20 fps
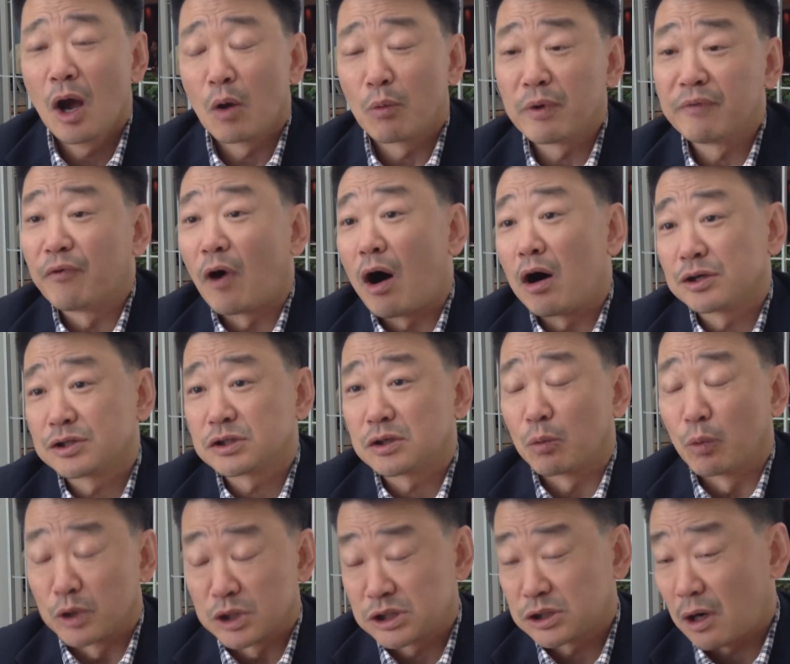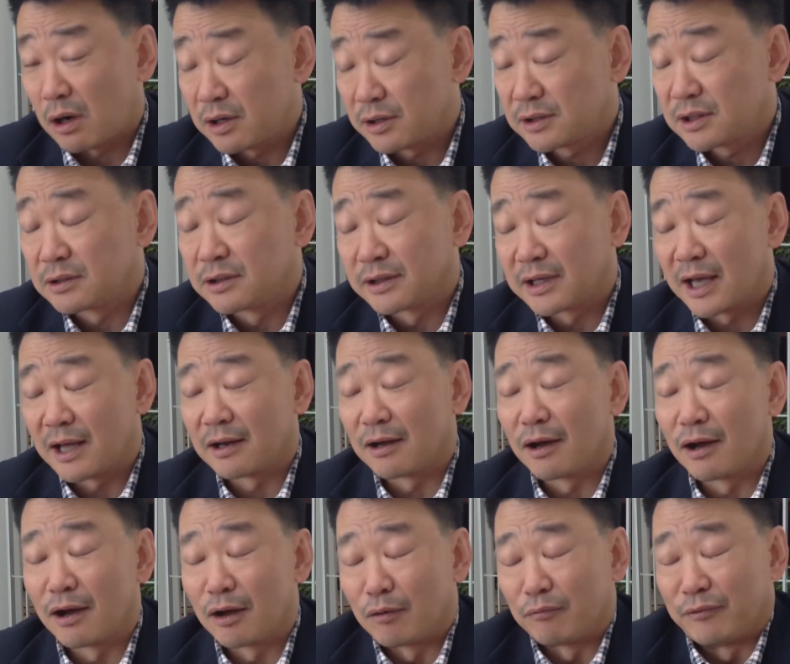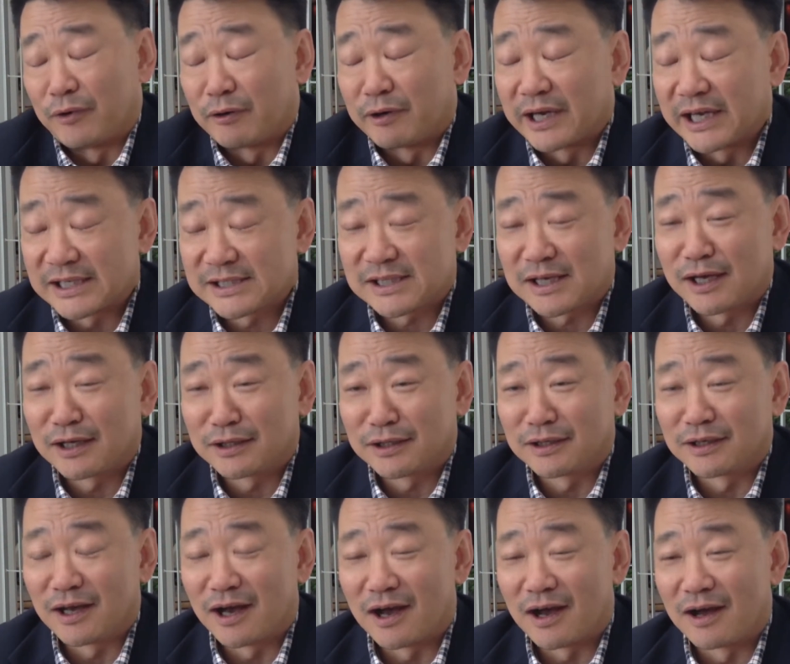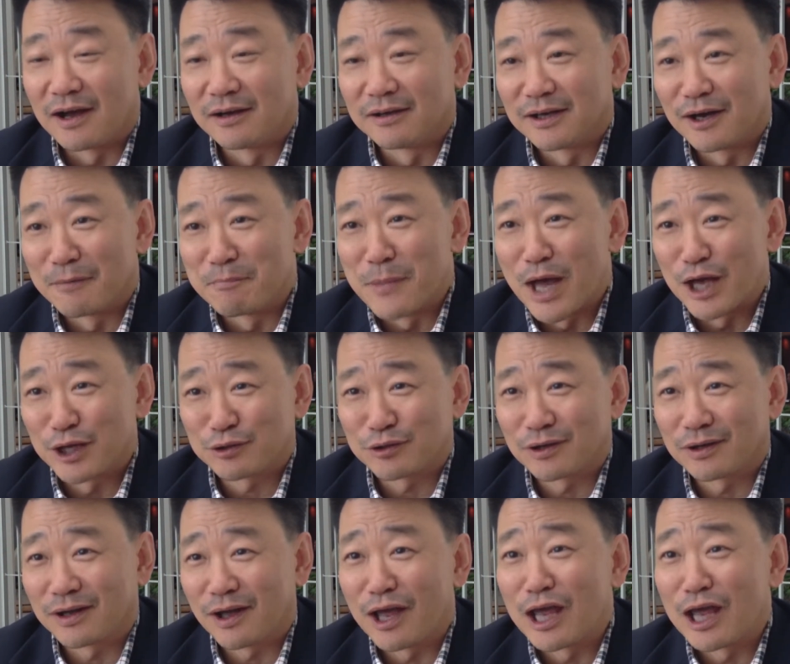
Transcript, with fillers: We've also, we're starting to look at a very exciting uh, a metric,